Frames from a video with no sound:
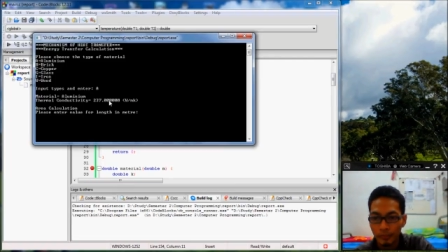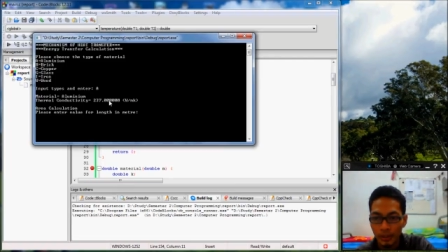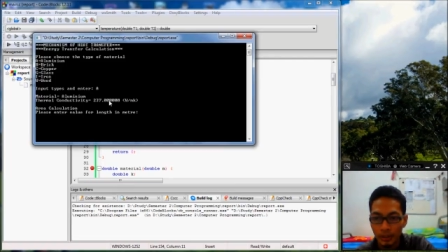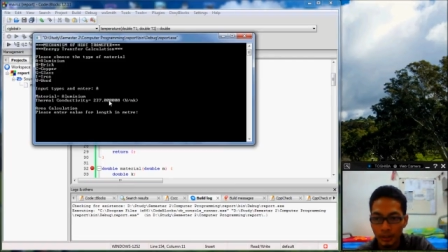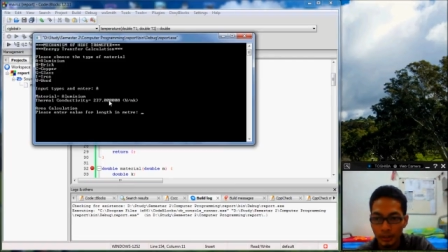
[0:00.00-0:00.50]

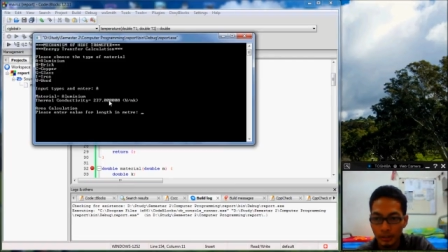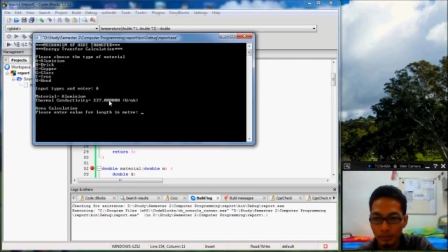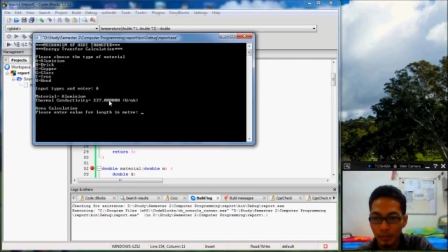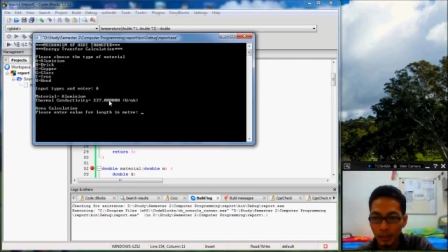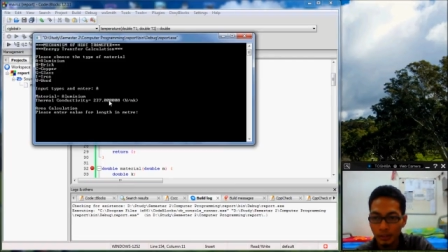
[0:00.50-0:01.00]
the
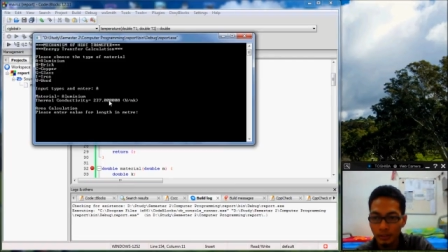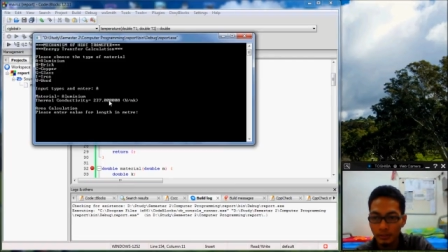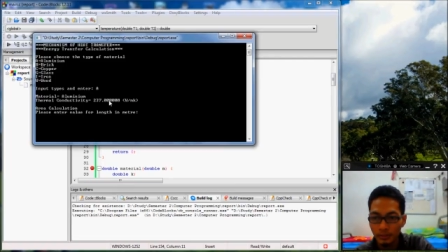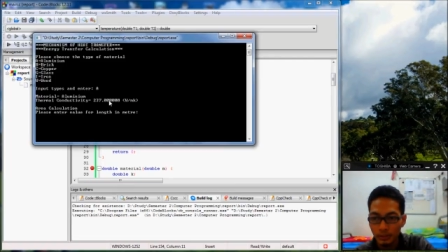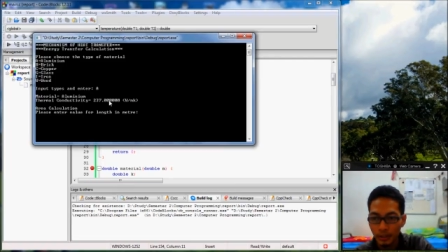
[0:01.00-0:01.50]
thermal.
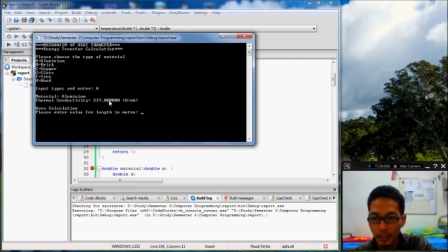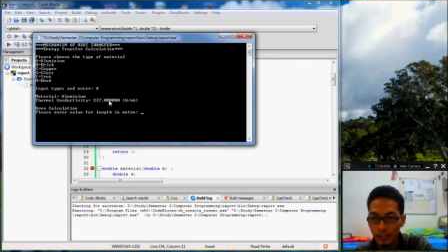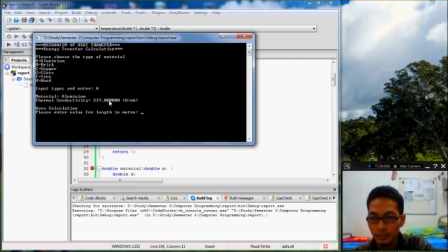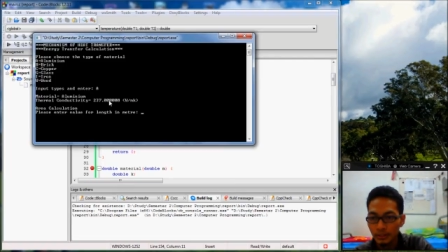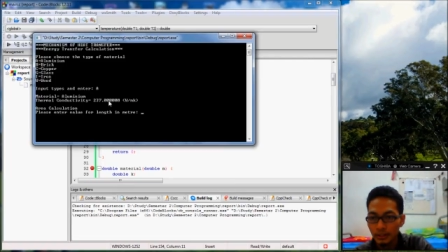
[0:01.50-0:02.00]
Next,
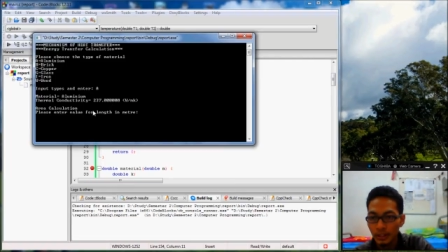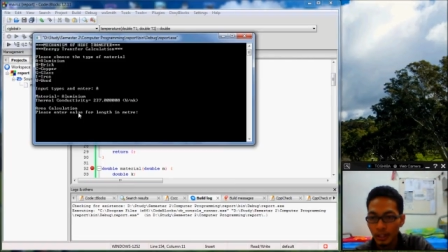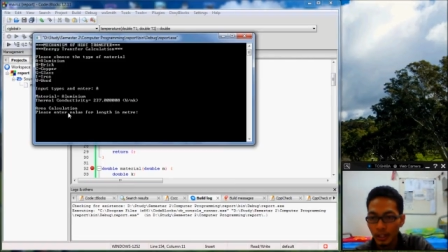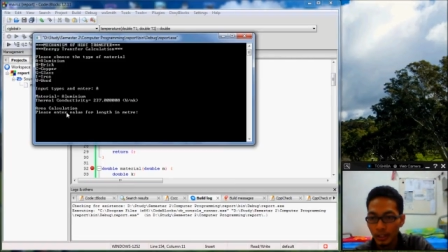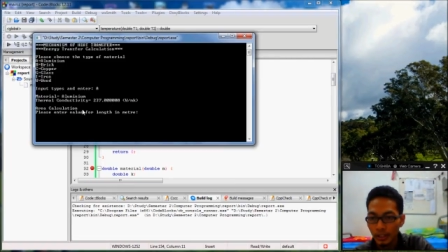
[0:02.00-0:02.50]

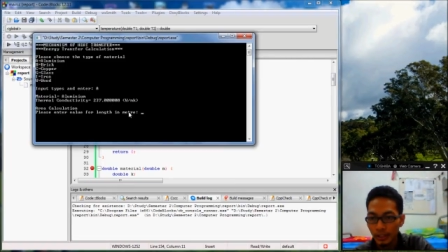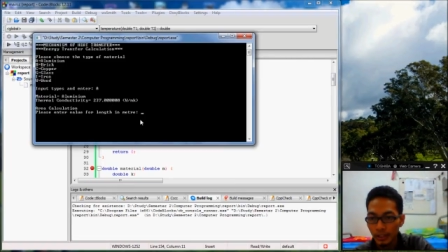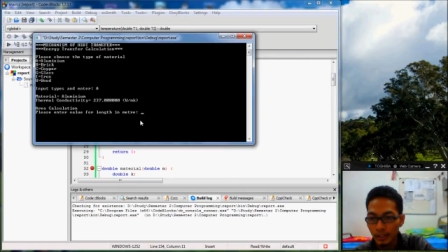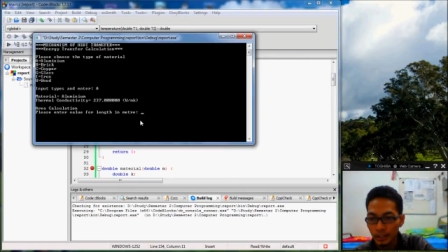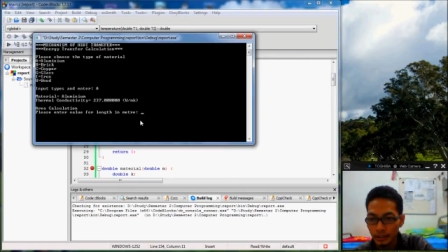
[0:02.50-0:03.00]
area
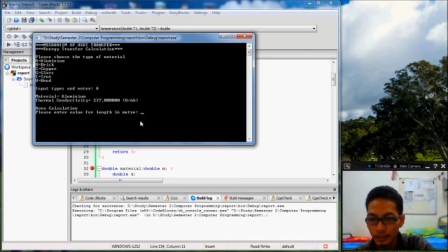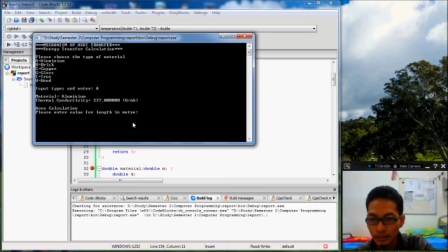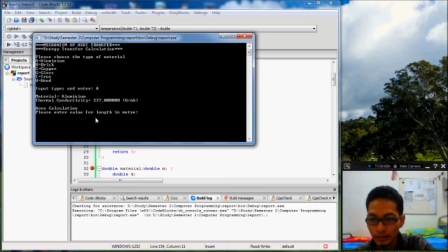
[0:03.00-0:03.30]
calculation.